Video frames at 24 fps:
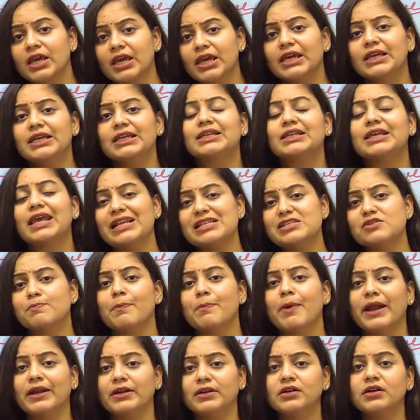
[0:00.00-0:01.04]
it gets
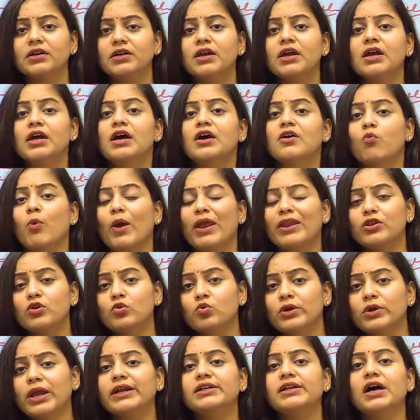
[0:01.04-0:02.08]
better when you
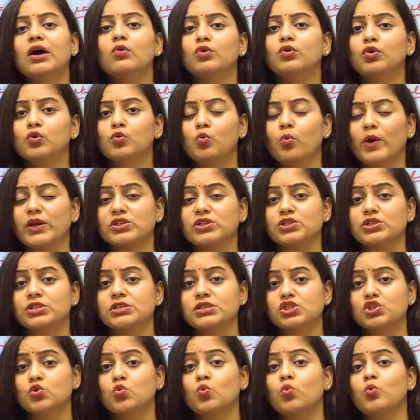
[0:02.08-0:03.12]
get down to
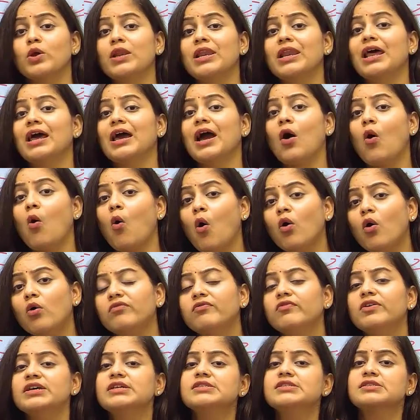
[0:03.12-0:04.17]
questions you will
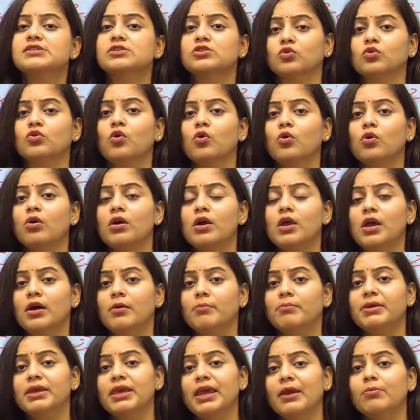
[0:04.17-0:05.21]
always you know
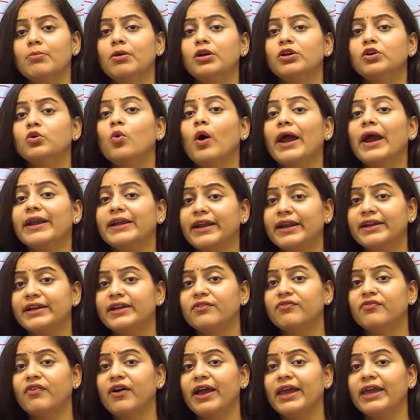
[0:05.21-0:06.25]
be able to
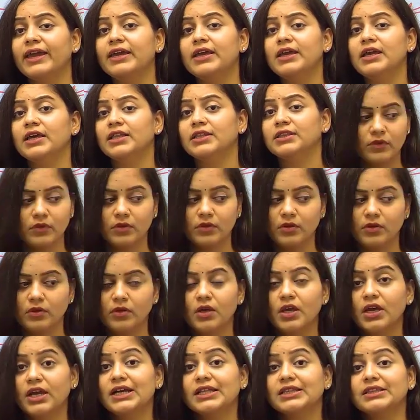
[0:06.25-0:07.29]
identify the
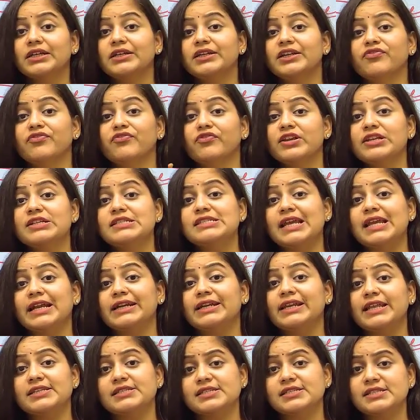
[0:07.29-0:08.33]
the different
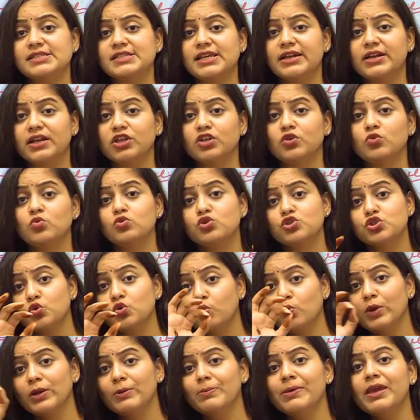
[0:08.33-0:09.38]
sentences that are used you
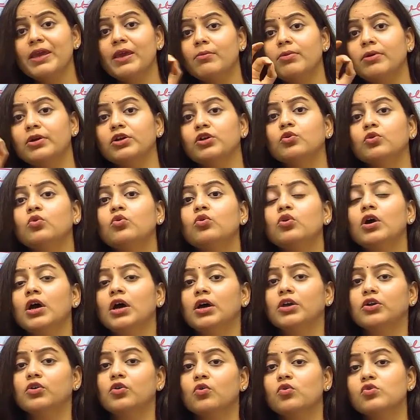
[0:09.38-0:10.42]
will be able to
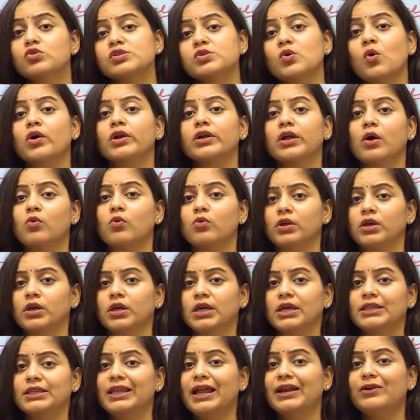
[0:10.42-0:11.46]
you know sort out
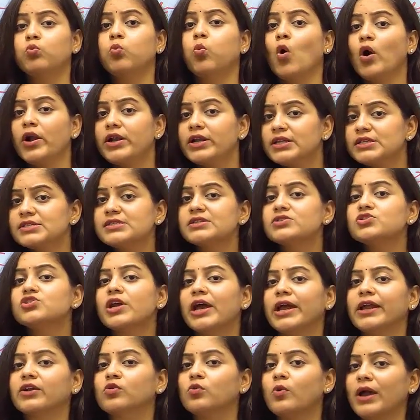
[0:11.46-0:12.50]
that what is it
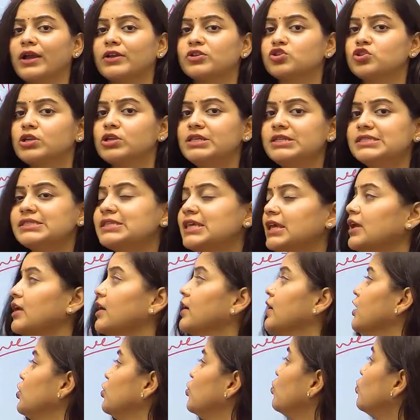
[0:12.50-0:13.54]
trying to actually say
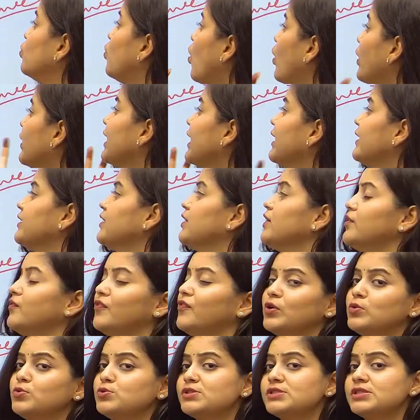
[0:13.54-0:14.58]
you won't get
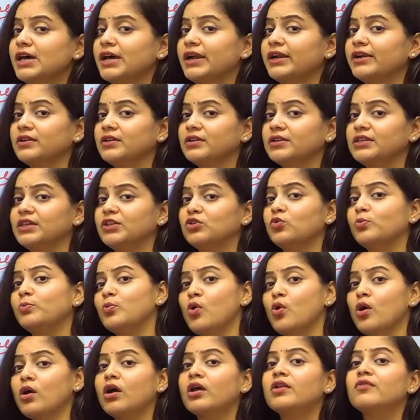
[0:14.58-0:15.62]
confused that ye to
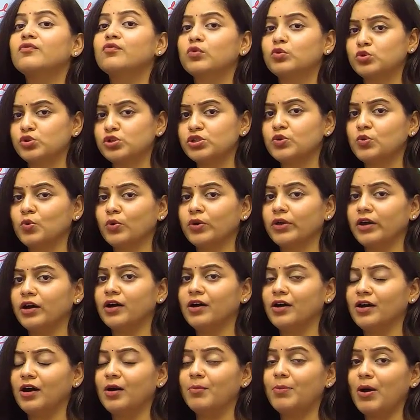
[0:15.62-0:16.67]
pura confusion ho gaya
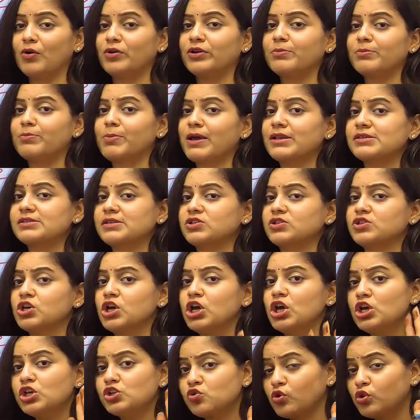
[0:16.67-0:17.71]
about the passage
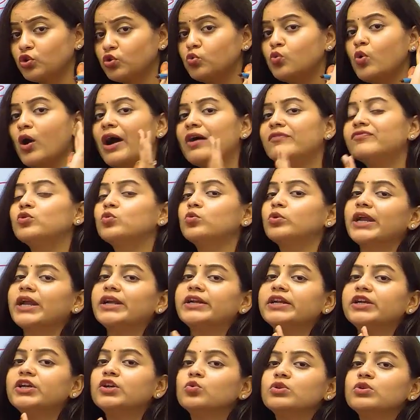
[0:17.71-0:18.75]
so you have to get
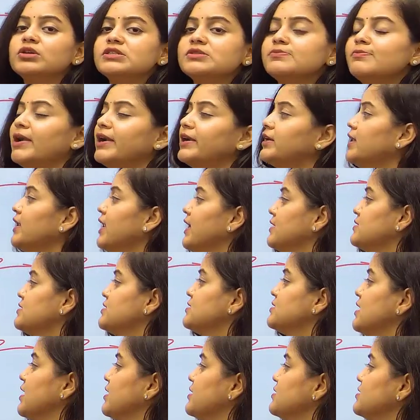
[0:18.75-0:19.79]
into this mental
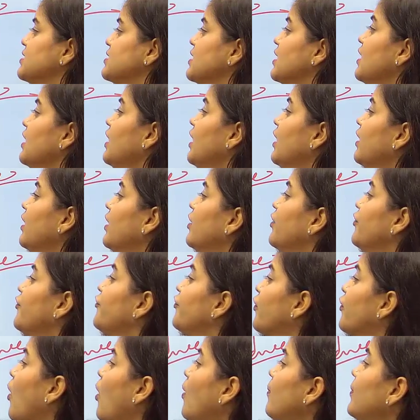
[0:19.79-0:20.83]
exercise
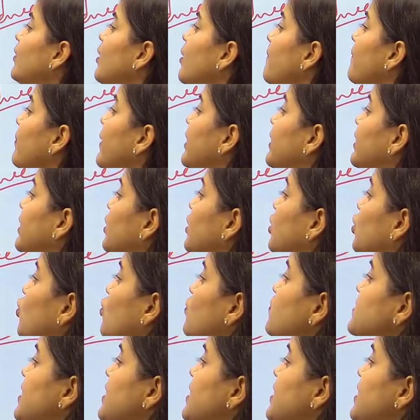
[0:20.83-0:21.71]
from competing groups